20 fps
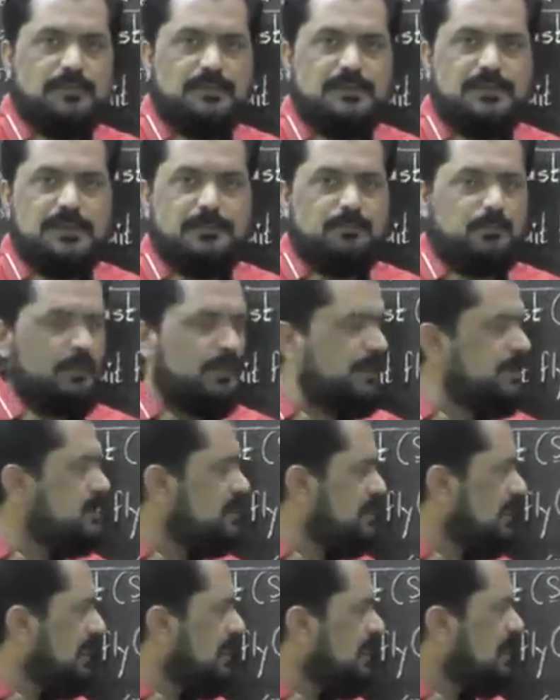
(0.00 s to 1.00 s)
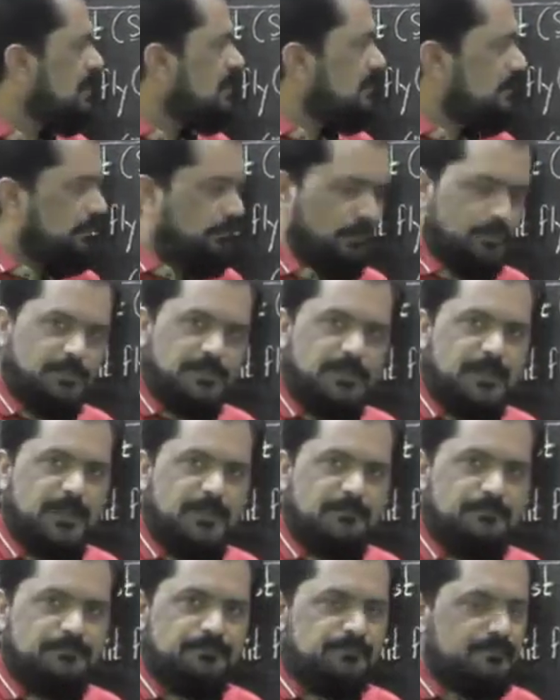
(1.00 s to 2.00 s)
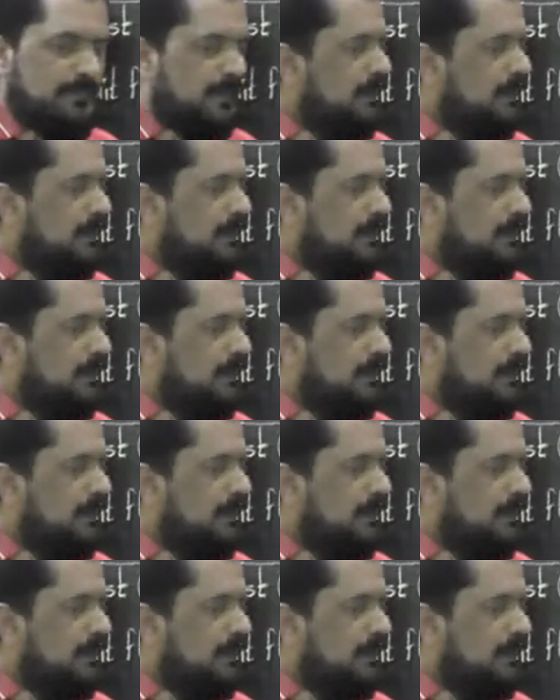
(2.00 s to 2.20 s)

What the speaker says: in diploid cell 40.